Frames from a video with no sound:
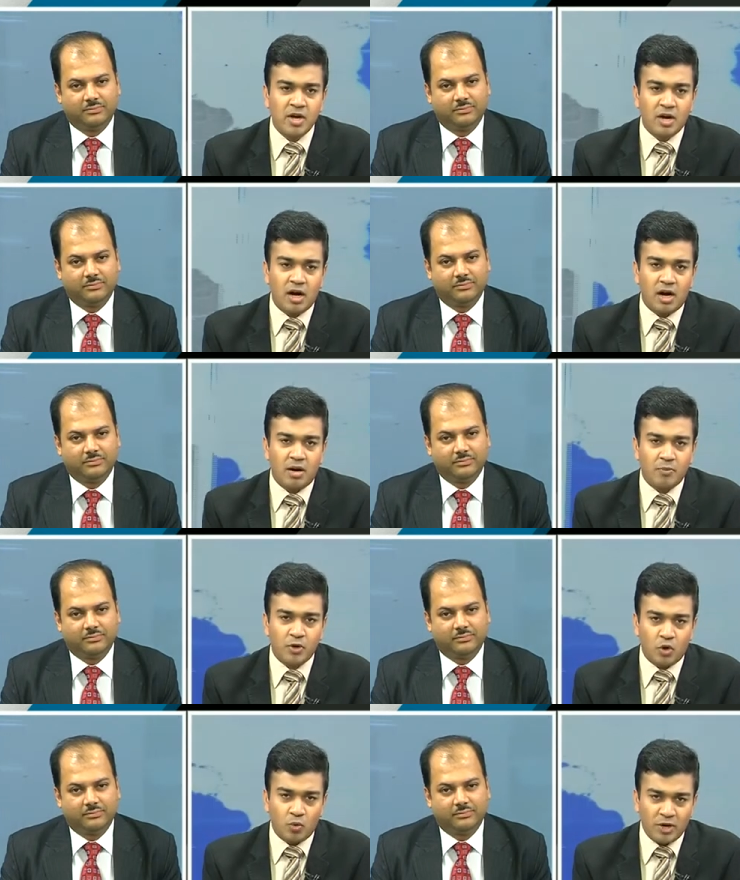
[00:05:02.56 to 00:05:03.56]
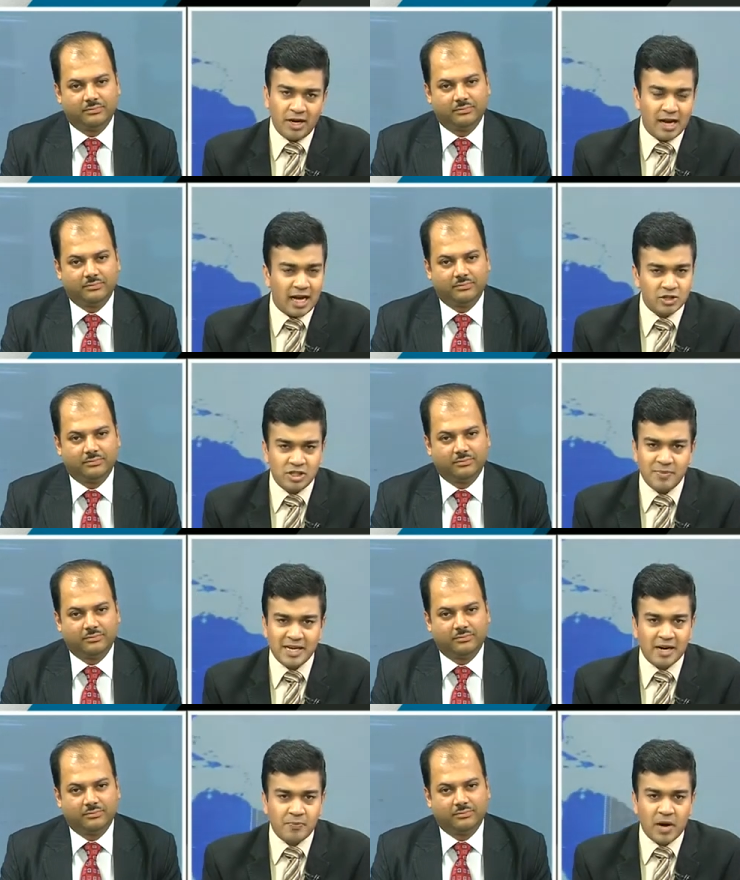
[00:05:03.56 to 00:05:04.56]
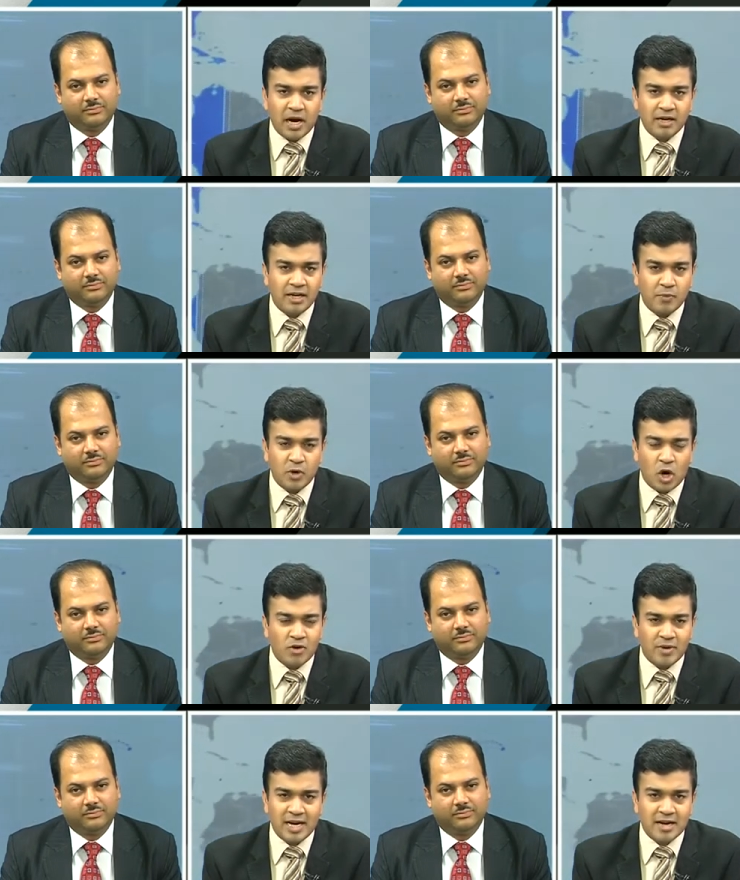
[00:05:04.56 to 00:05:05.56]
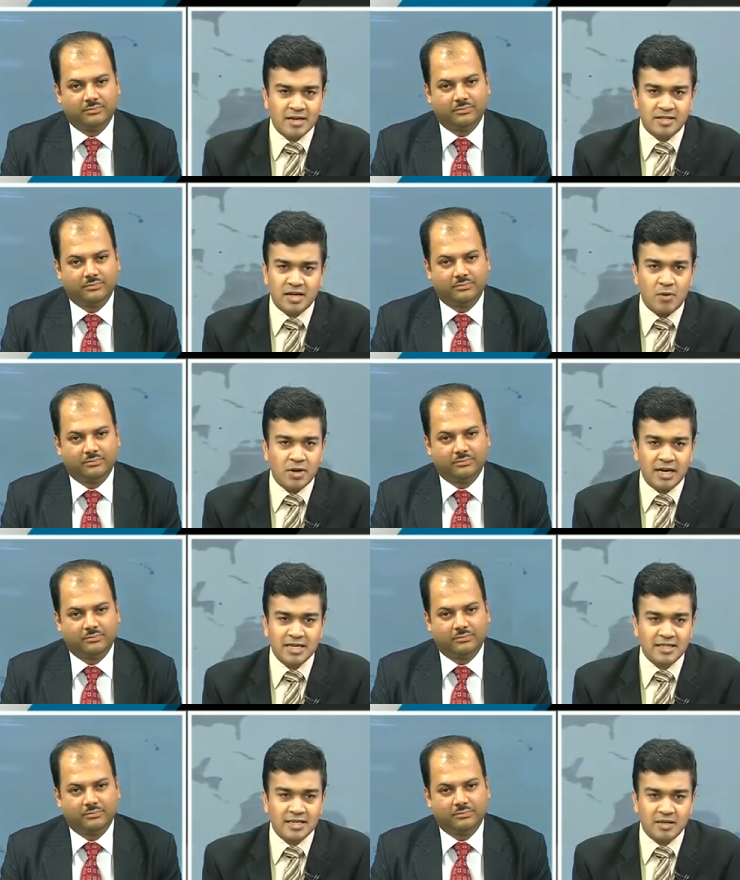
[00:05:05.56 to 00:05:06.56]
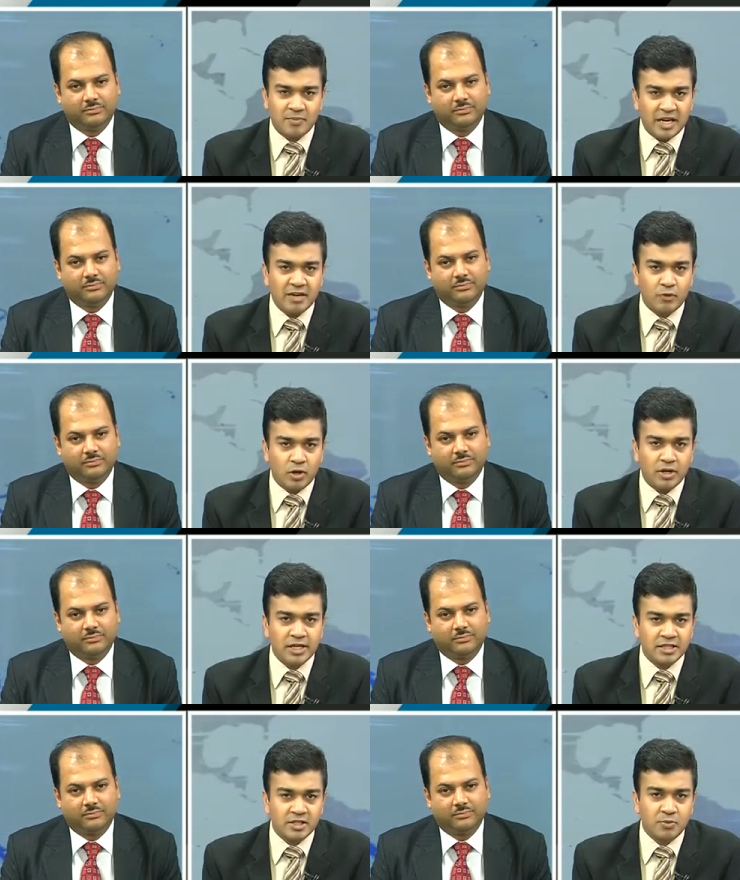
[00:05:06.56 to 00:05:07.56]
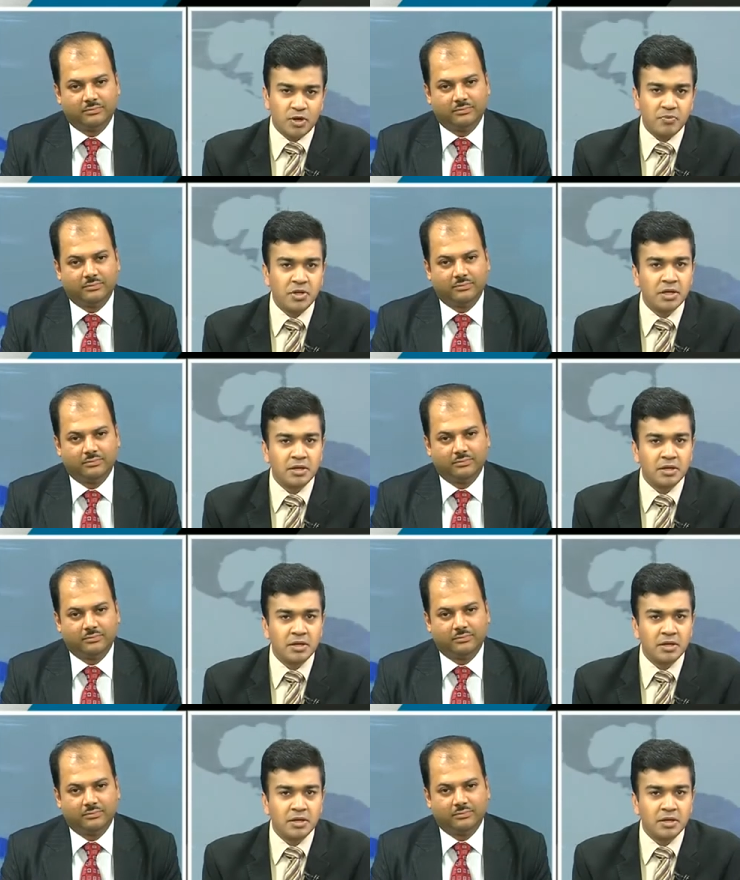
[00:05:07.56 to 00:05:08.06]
Speaker 1: uh, you know, will it largely be at par? It will not trade at a discount unless there is a meaningful earnings disappointment?